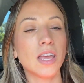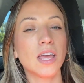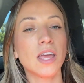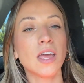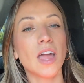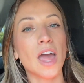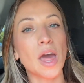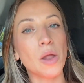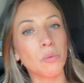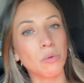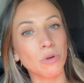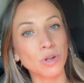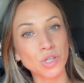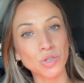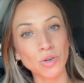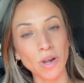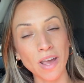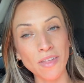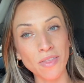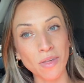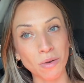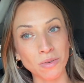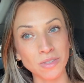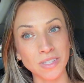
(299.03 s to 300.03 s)
And we'll try
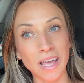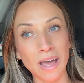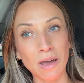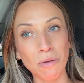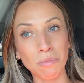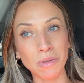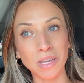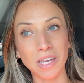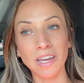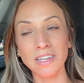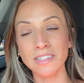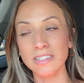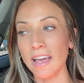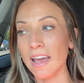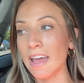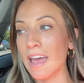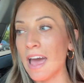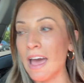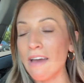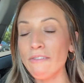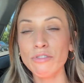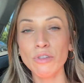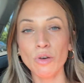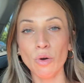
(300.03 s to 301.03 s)
those out because I
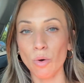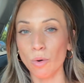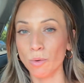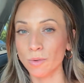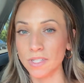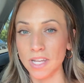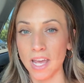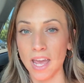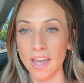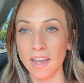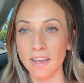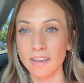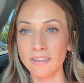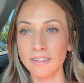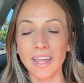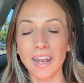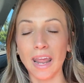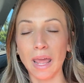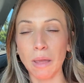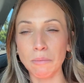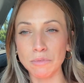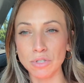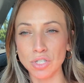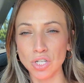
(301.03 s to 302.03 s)
have the whole day and
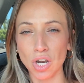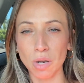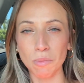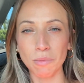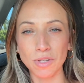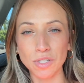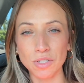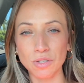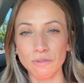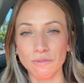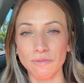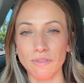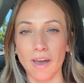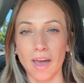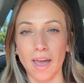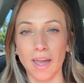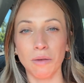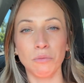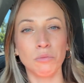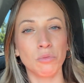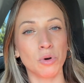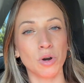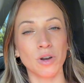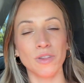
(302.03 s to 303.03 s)
I am determined to
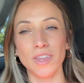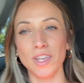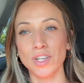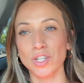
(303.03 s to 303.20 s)
find more than